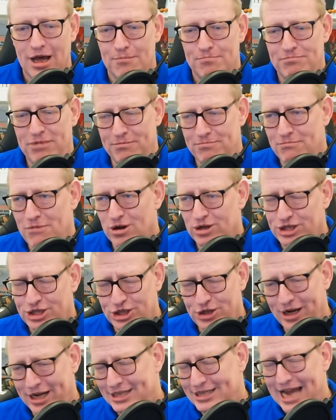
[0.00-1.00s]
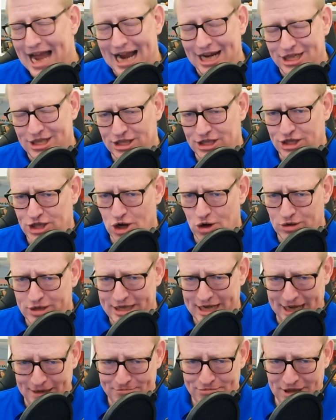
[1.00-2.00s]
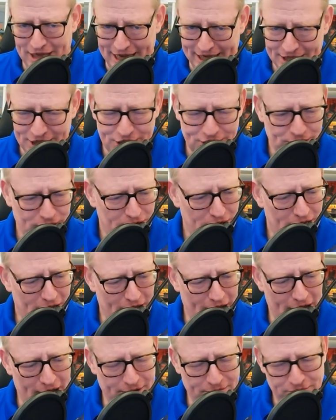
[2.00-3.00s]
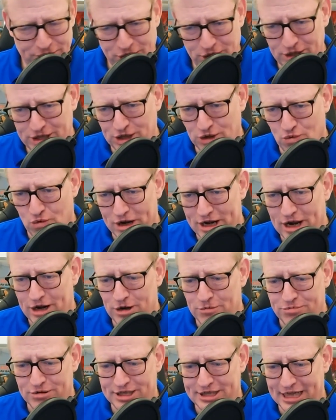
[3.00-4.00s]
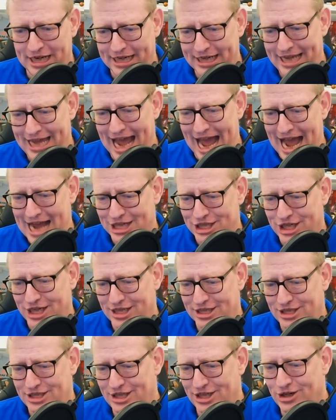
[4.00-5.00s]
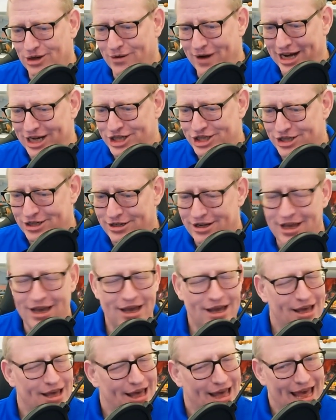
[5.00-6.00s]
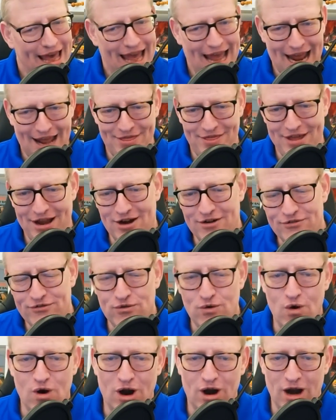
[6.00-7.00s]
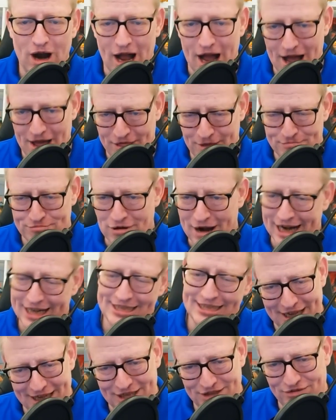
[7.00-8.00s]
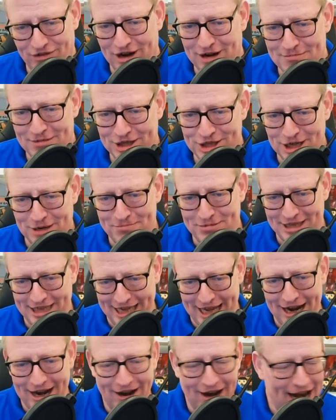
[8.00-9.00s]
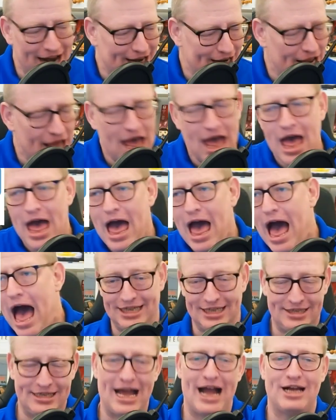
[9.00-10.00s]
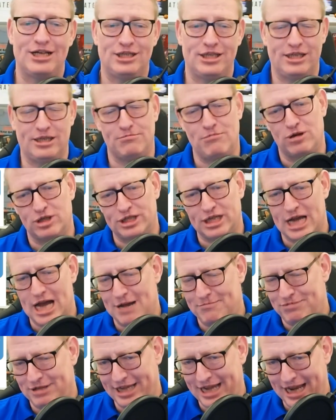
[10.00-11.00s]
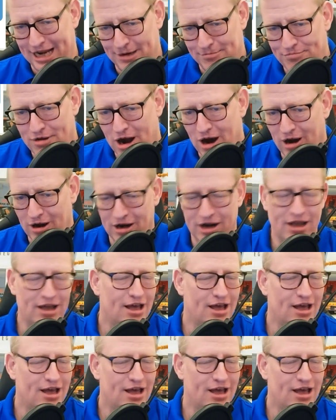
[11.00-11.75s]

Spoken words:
But most transactions don't take place using 100% cash consideration. And therefore, the price is very much up in the air and is actually the most complicated part